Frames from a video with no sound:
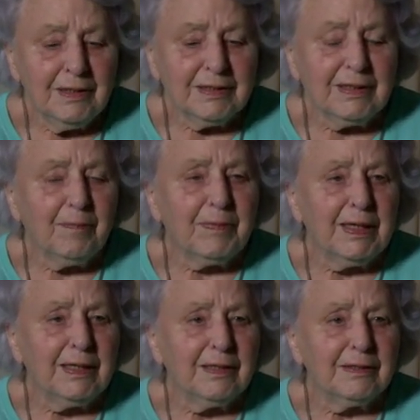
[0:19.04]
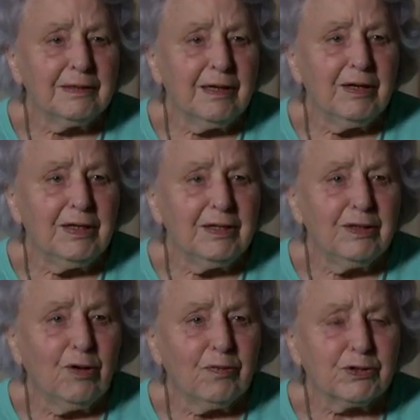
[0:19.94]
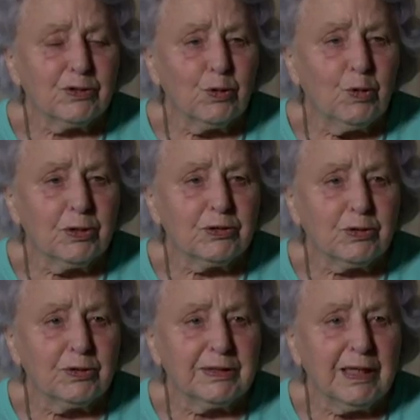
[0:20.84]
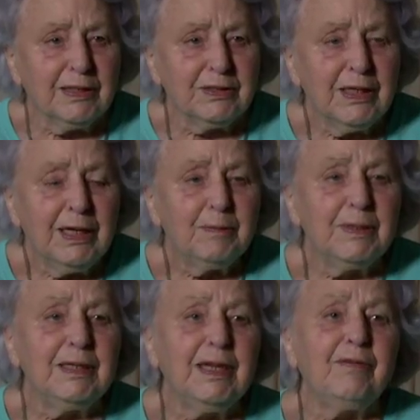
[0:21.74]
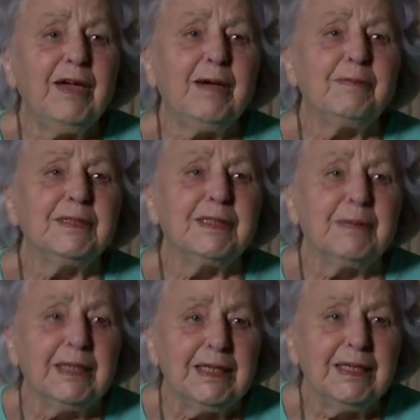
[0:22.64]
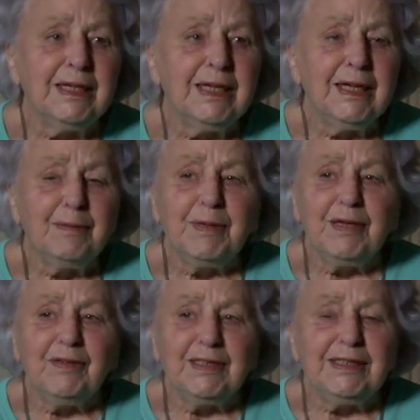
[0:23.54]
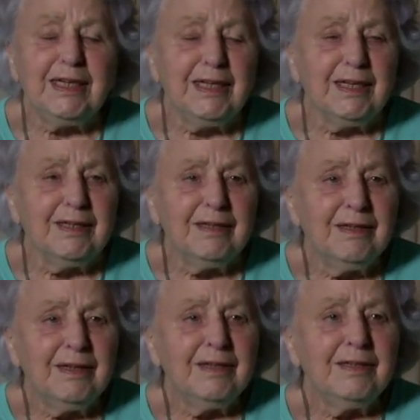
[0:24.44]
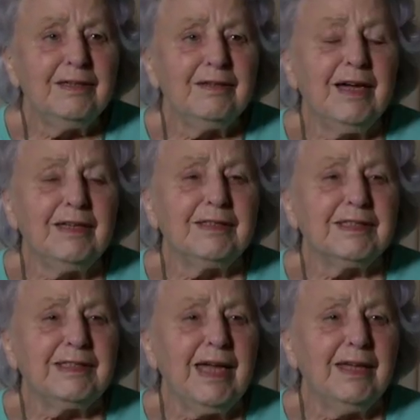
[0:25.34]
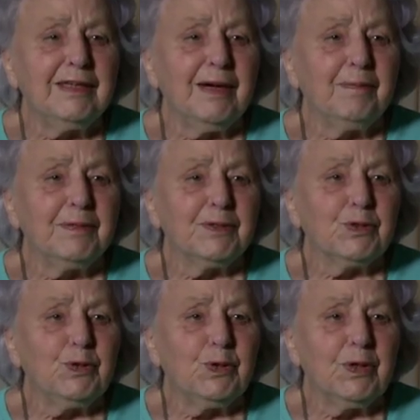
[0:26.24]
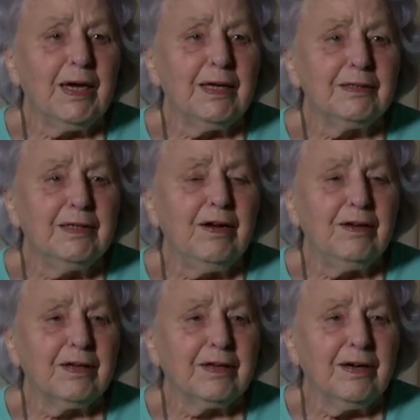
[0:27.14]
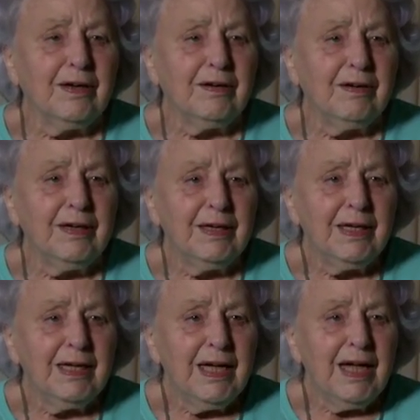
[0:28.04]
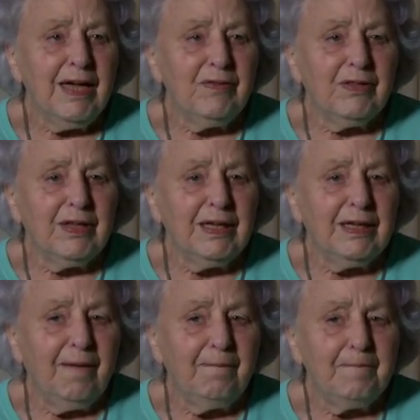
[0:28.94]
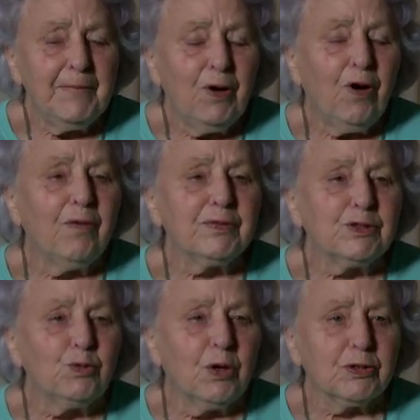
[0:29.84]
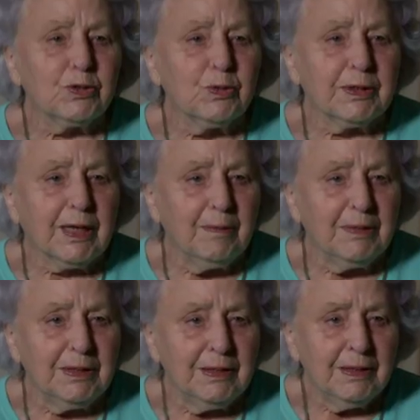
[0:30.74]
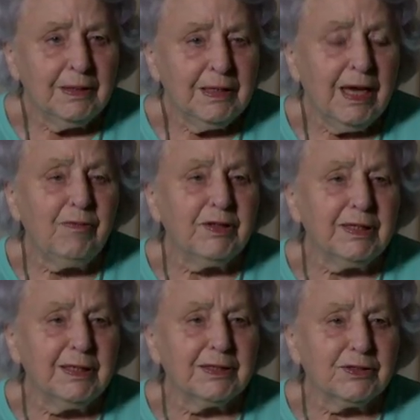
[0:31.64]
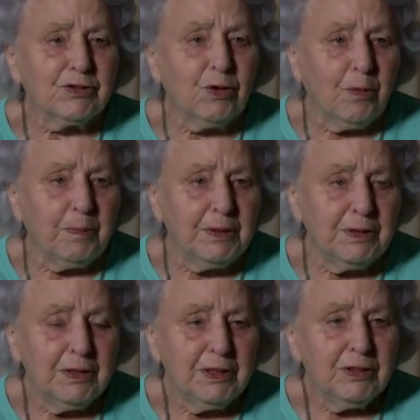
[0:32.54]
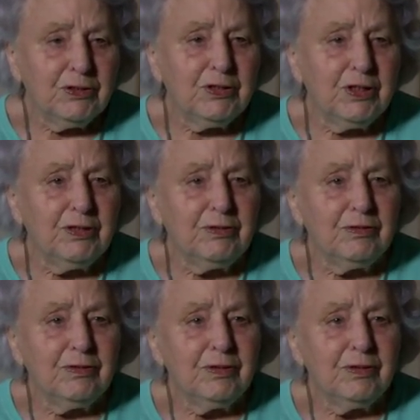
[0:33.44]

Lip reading: something that only the officer of the watch could touch, but it never happened to me. But if it did, you had to stand up and call out no decode, and the officer watch would come and everything would stop and she'd